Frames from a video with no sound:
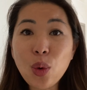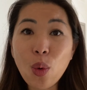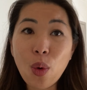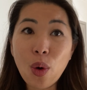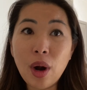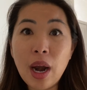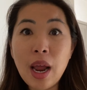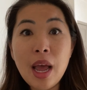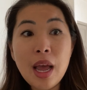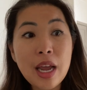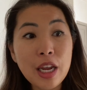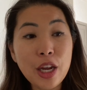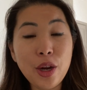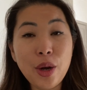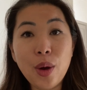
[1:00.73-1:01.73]
or
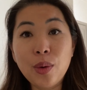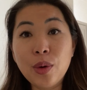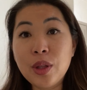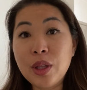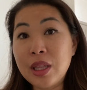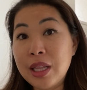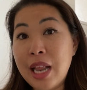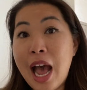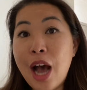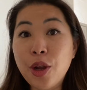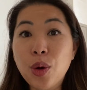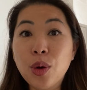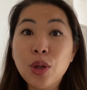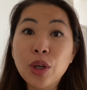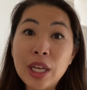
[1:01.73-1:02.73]
now
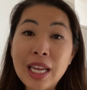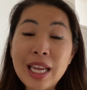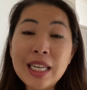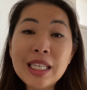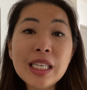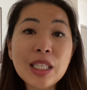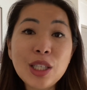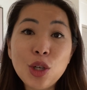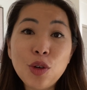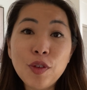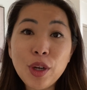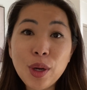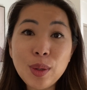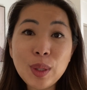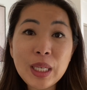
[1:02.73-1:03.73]
you're looking into the Silver
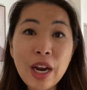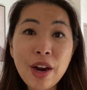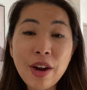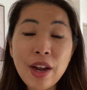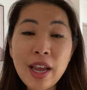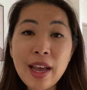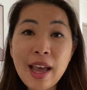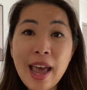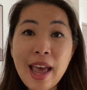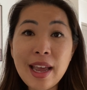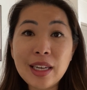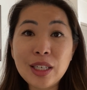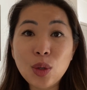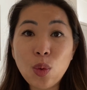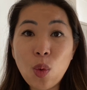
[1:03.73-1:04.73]
Coast area
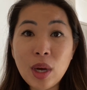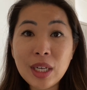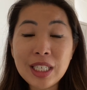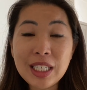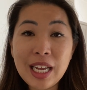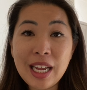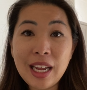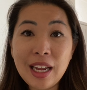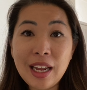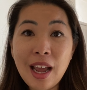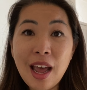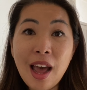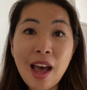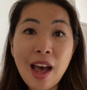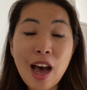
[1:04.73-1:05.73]
and wanting
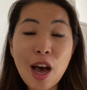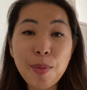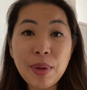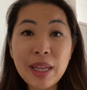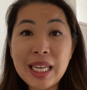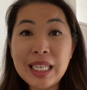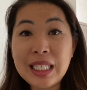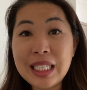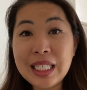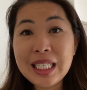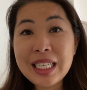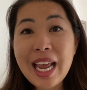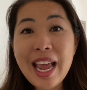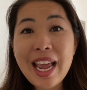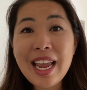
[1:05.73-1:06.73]
a place to
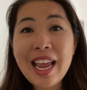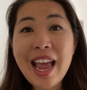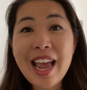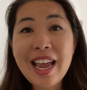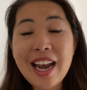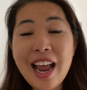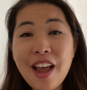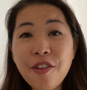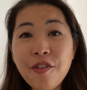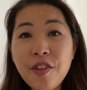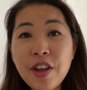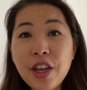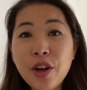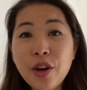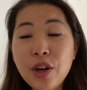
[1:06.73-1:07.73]
stay. And I
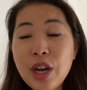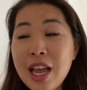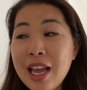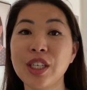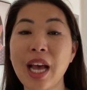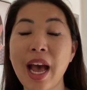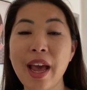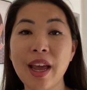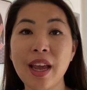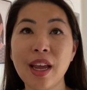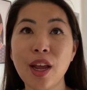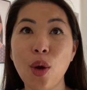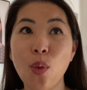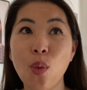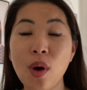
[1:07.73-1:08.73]
figured
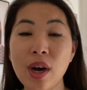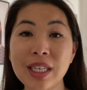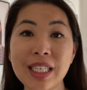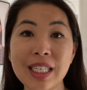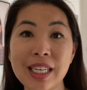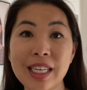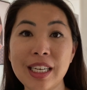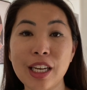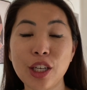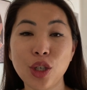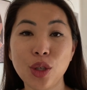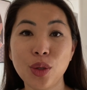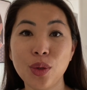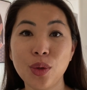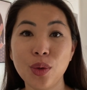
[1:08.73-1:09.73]
I wanted
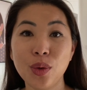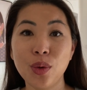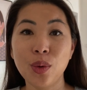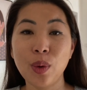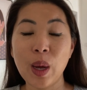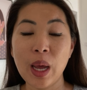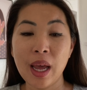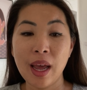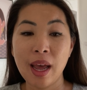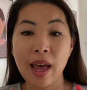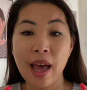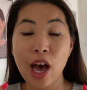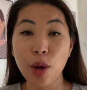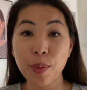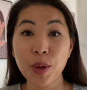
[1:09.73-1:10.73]
to
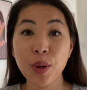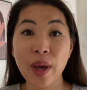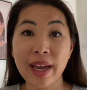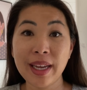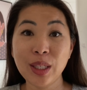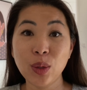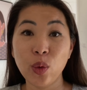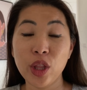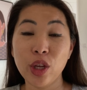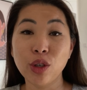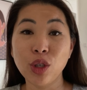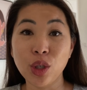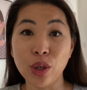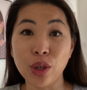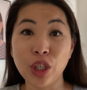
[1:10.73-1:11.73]
help you guys with your
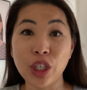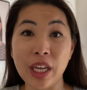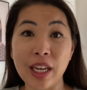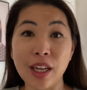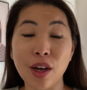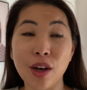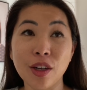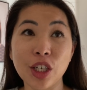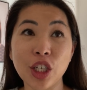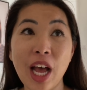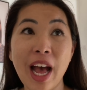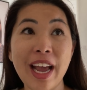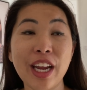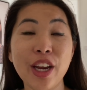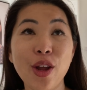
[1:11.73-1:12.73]
search in college.
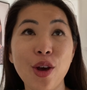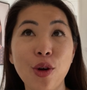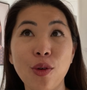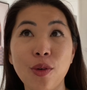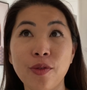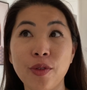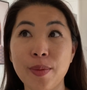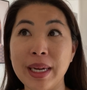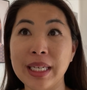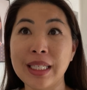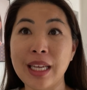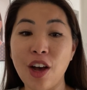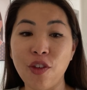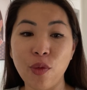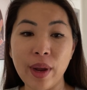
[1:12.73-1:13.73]
I know for
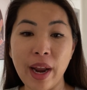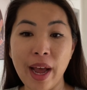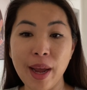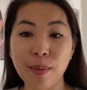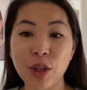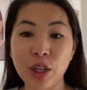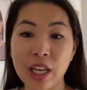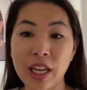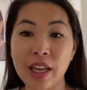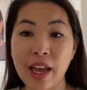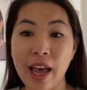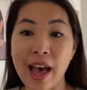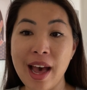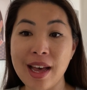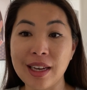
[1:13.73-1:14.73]
myself, when I'm looking
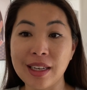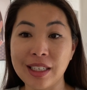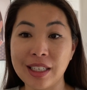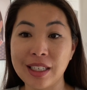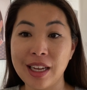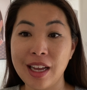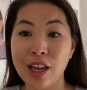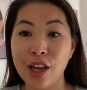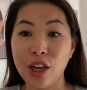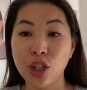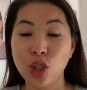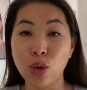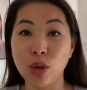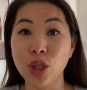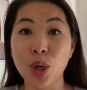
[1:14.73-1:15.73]
at
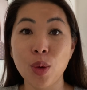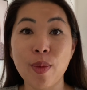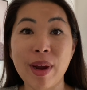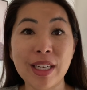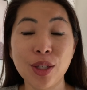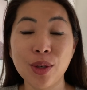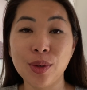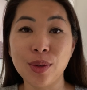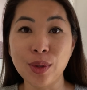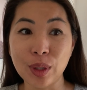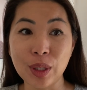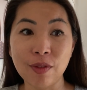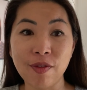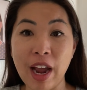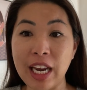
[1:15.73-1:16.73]
short-term
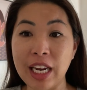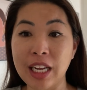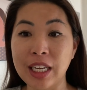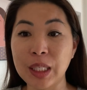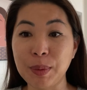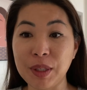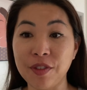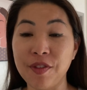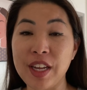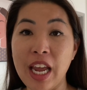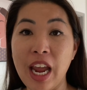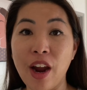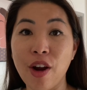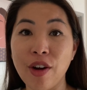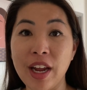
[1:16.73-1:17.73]
rentals, finding a specific
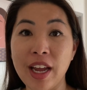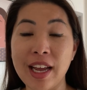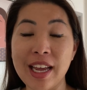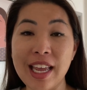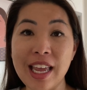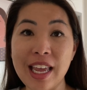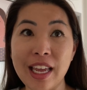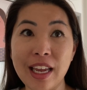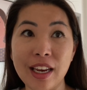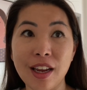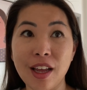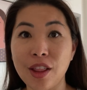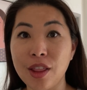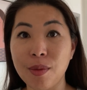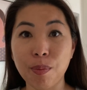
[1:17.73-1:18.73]
area in
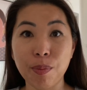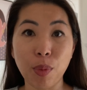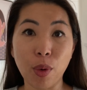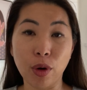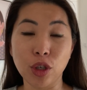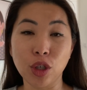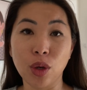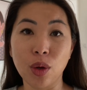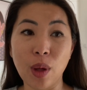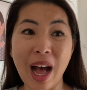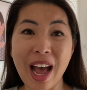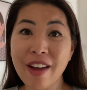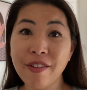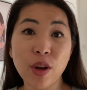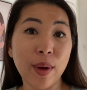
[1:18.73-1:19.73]
Portugal, I
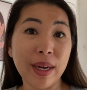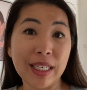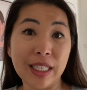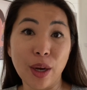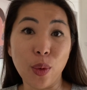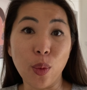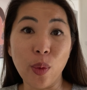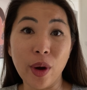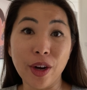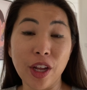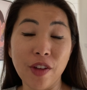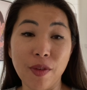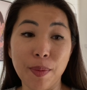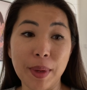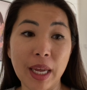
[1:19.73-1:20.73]
have no idea where to
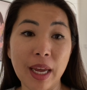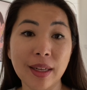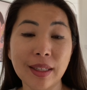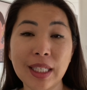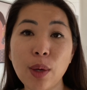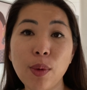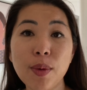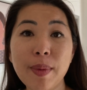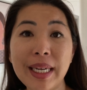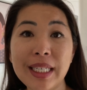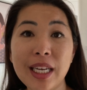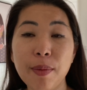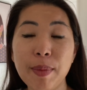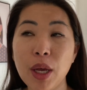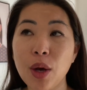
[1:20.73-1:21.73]
even begin. Someone might
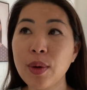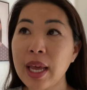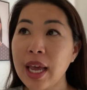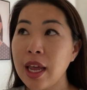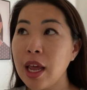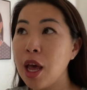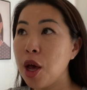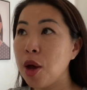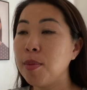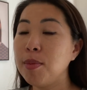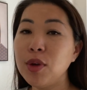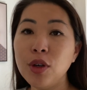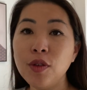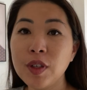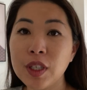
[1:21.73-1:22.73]
tell me, okay,
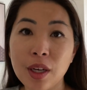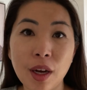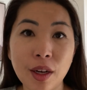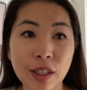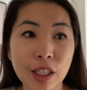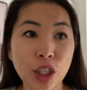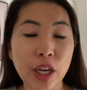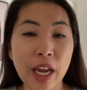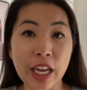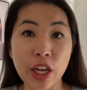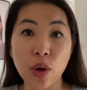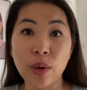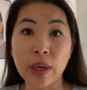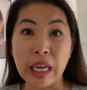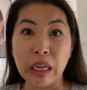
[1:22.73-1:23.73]
move to Caldas, and
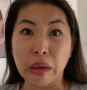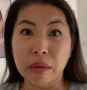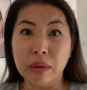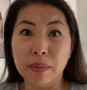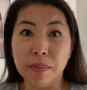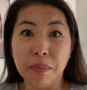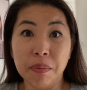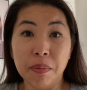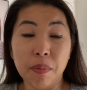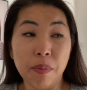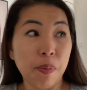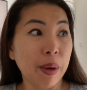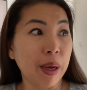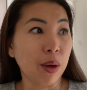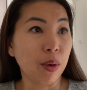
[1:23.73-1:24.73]
you're like,
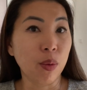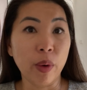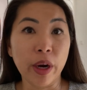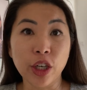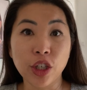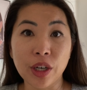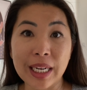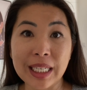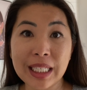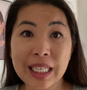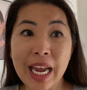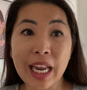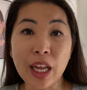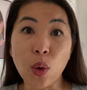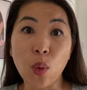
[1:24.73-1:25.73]
but where should I
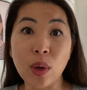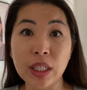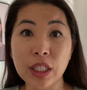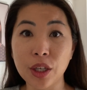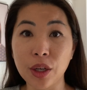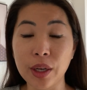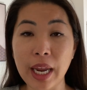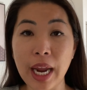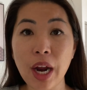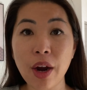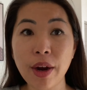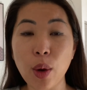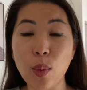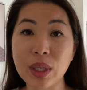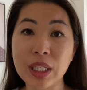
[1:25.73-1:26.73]
stay? Like, what's a good
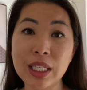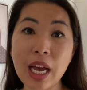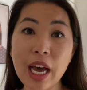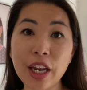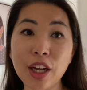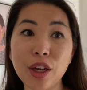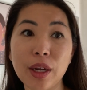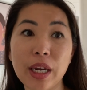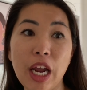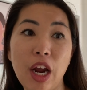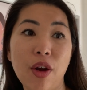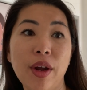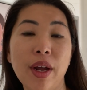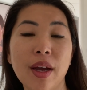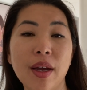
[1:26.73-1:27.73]
area? What's not a good
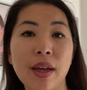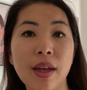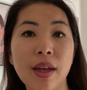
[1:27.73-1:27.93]
area?